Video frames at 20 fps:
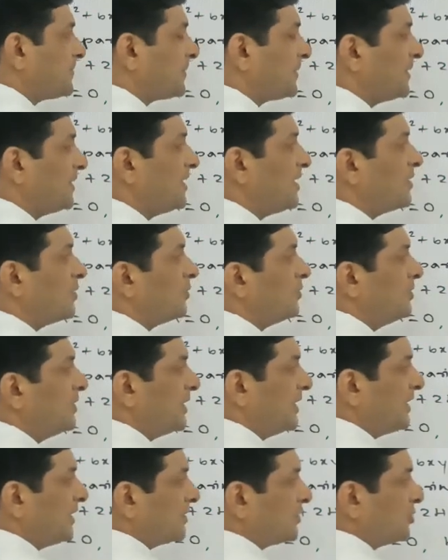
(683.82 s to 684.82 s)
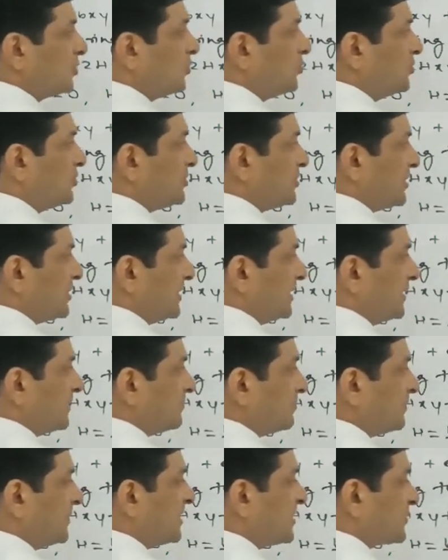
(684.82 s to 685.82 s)
Now
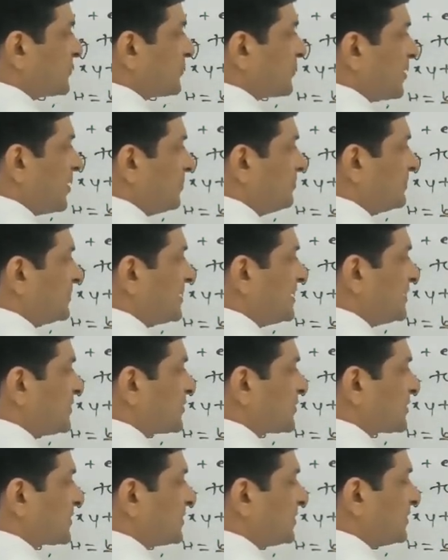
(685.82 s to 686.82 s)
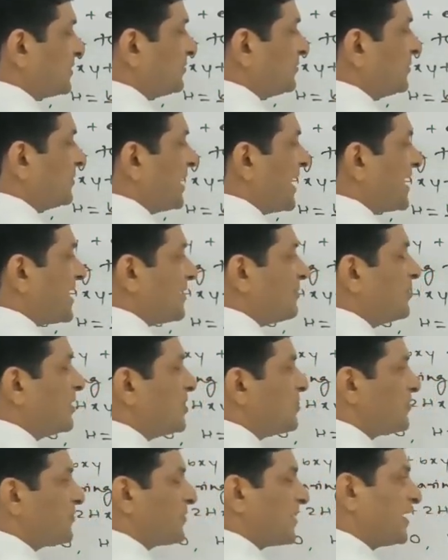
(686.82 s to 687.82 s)
2g means from this we are
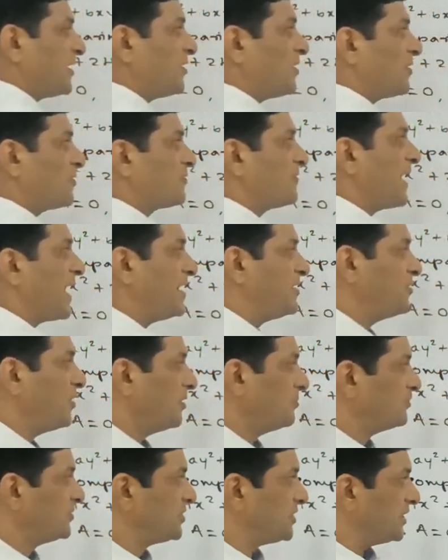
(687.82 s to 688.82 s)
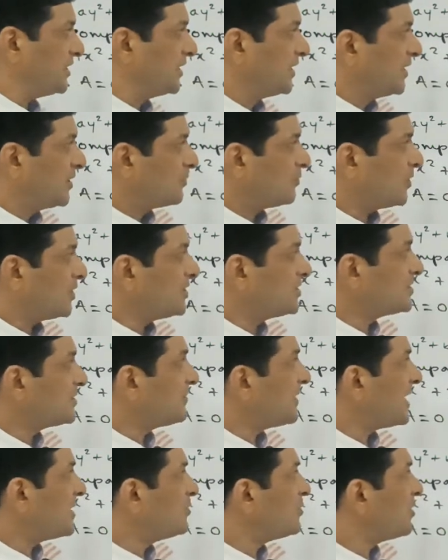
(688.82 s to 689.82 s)
able to find out value of g. What is the
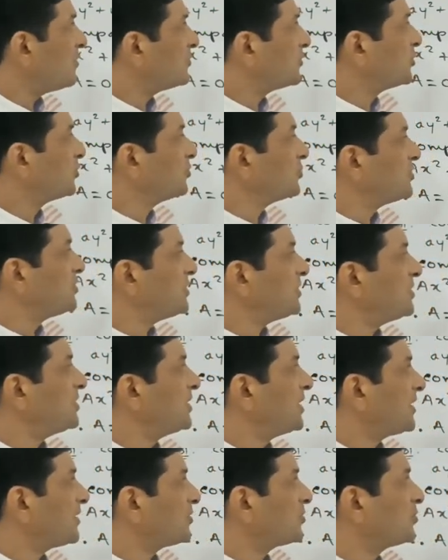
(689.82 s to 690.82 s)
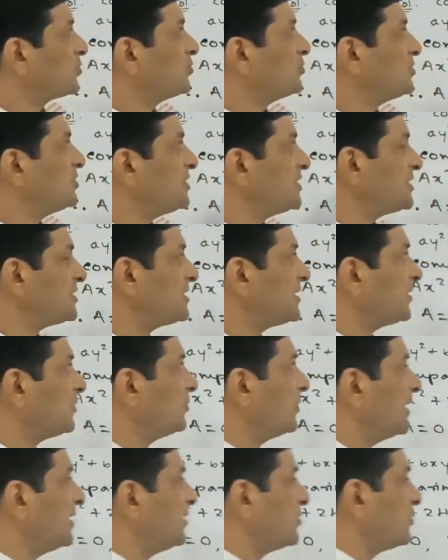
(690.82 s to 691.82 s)
value of 2g here? 2g is
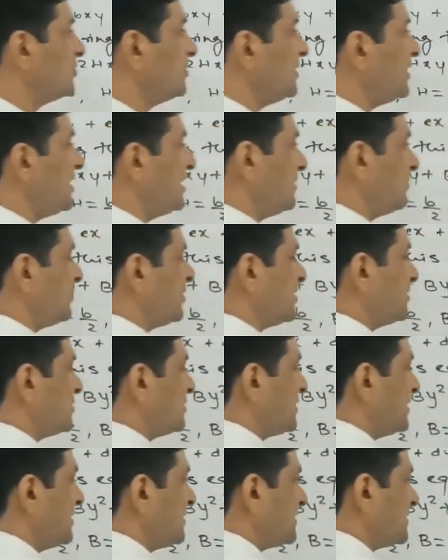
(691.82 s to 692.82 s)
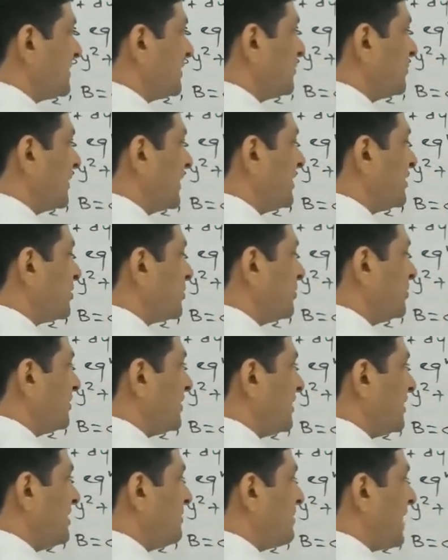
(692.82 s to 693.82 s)
equal to e, means g is equal to
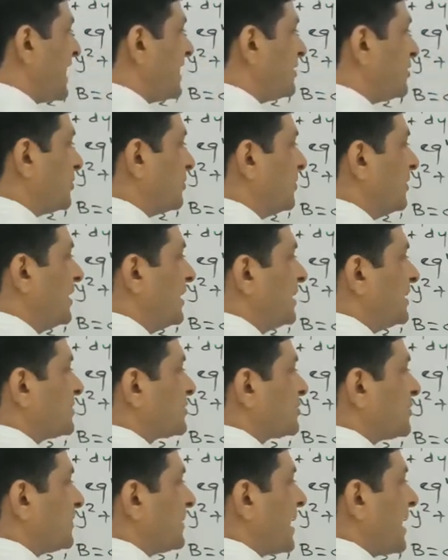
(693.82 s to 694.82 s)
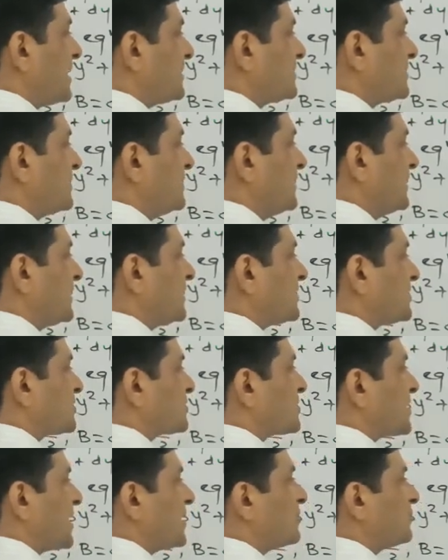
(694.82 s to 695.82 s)
e by 2. So lastly, let
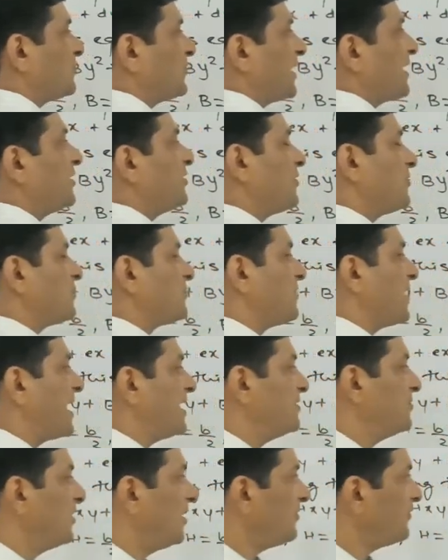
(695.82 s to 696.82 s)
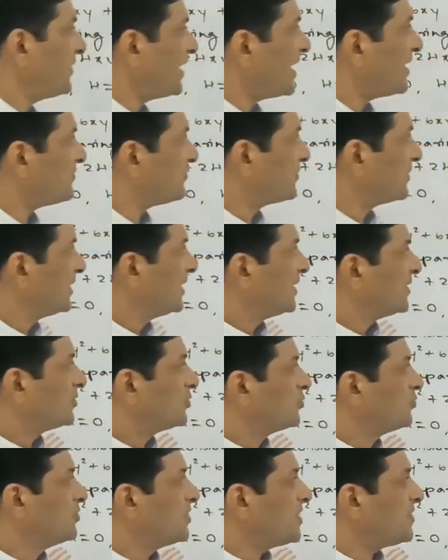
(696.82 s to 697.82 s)
us try to find out value of f.
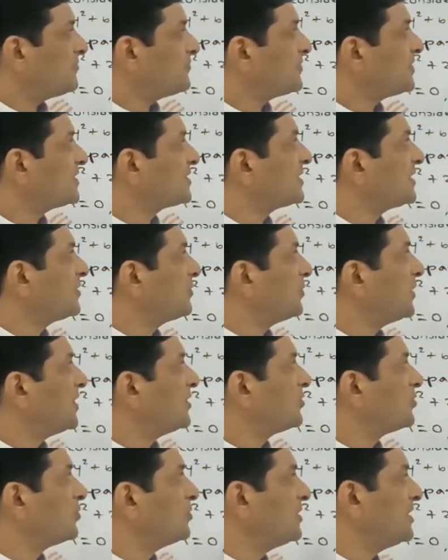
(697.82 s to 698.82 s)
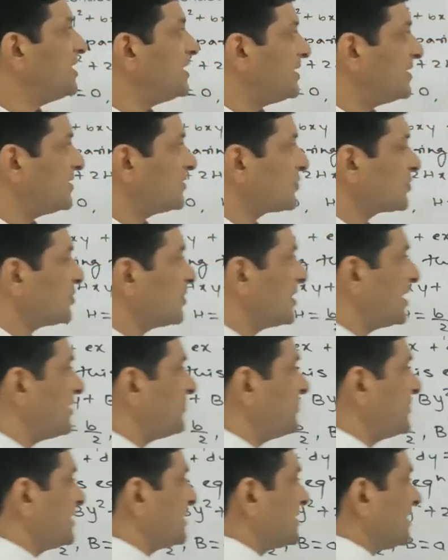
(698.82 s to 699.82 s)
2f is equal to d, so
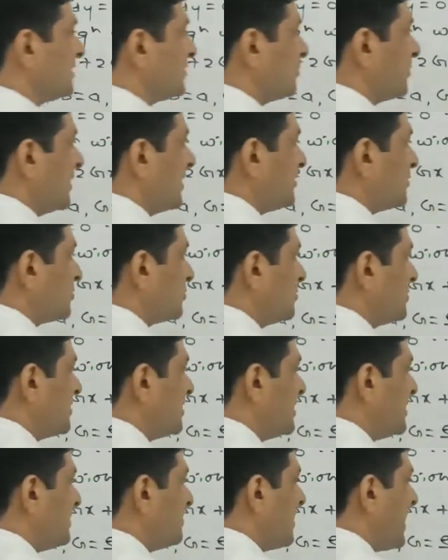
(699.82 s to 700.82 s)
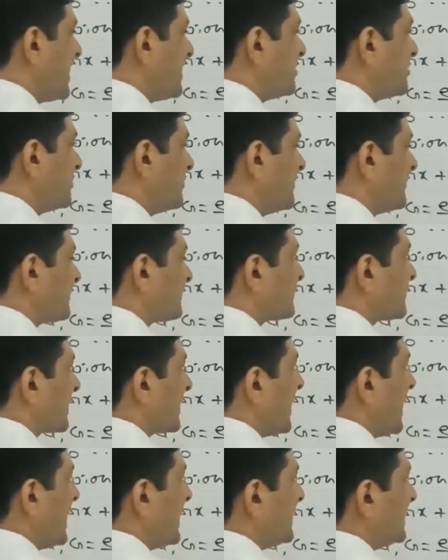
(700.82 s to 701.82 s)
f is equal to d by 2
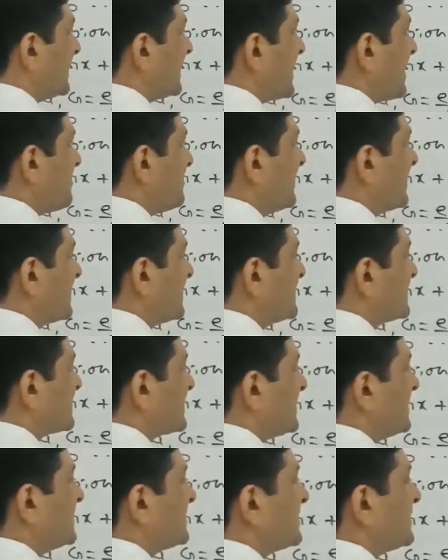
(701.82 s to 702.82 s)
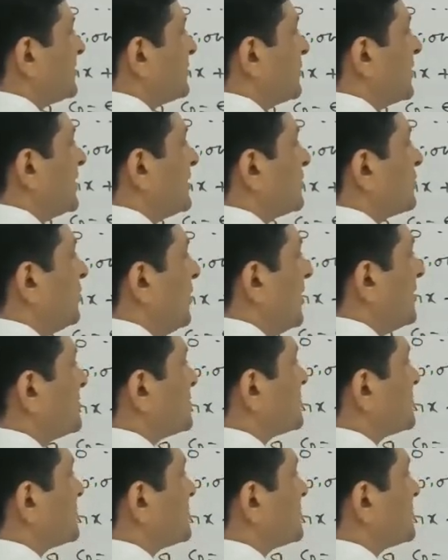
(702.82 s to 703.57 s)
and capital C is equal to what?